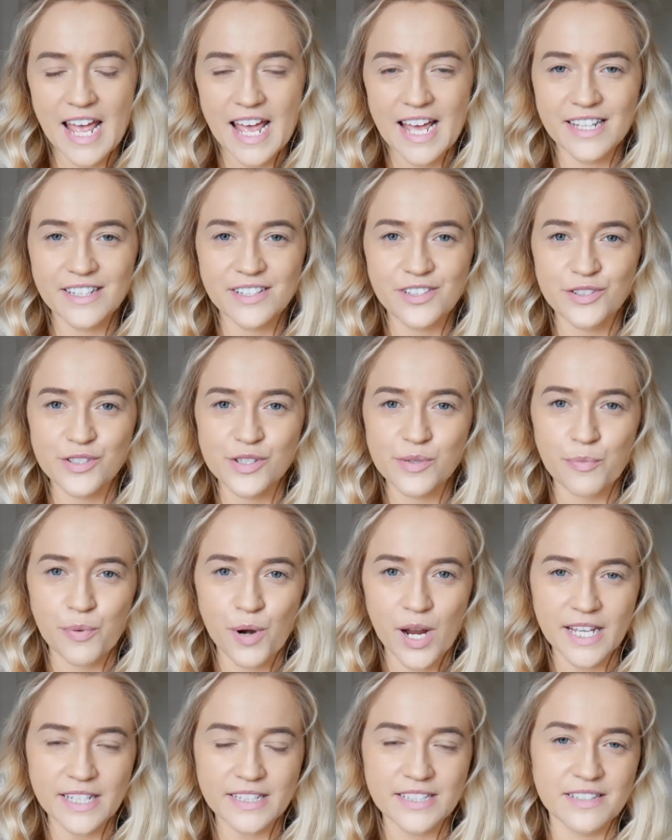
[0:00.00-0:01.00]
and you
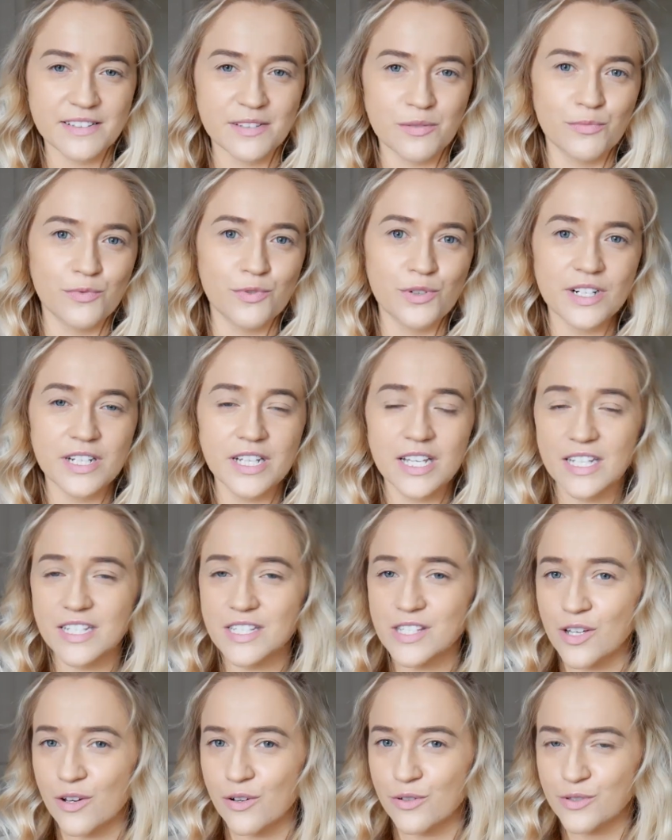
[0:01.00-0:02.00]
spray it in the morning,
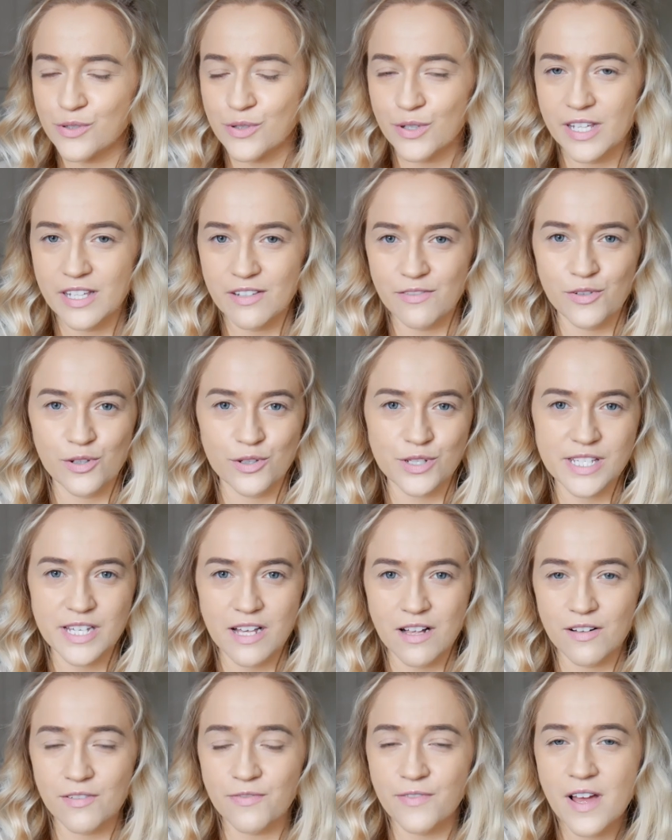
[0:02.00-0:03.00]
so to give
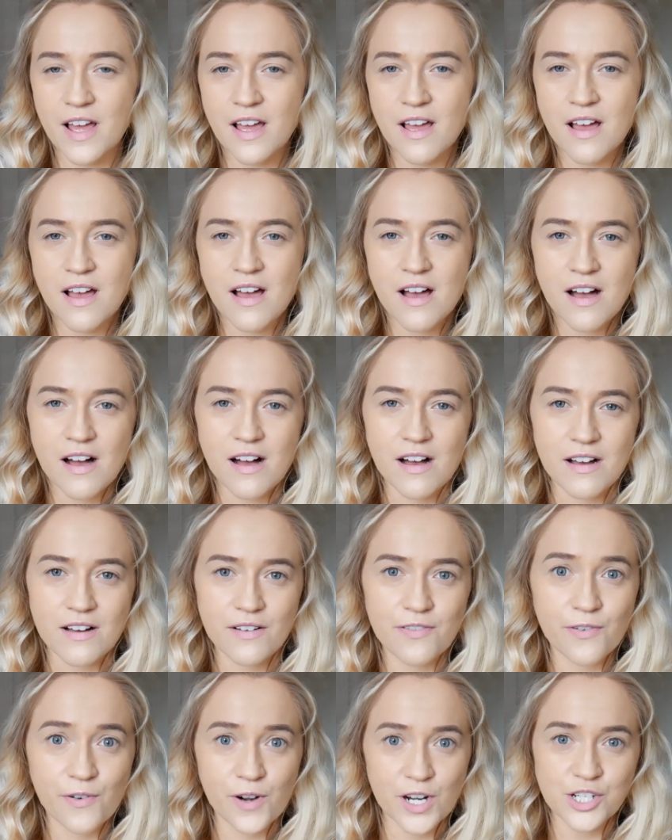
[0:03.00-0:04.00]
yourself a
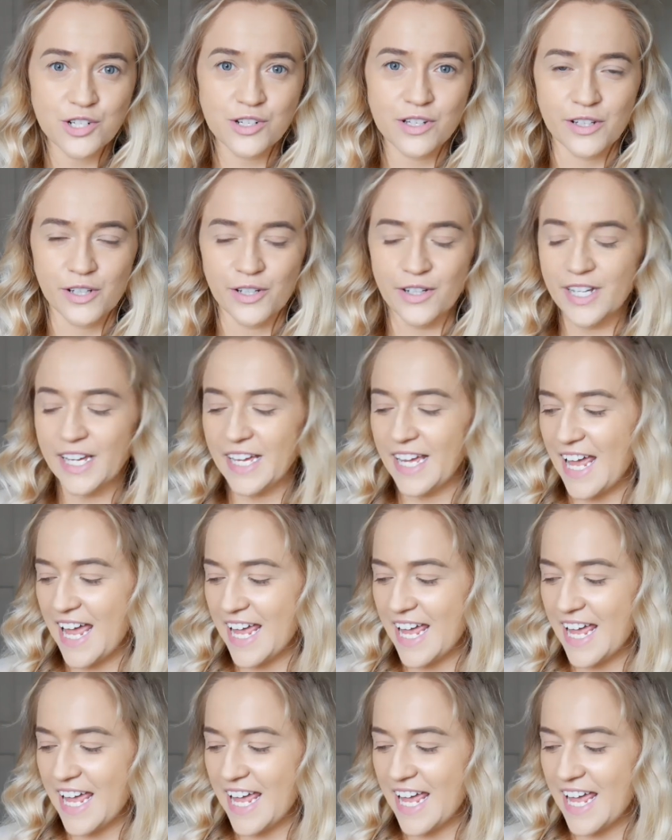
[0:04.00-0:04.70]
fresh look.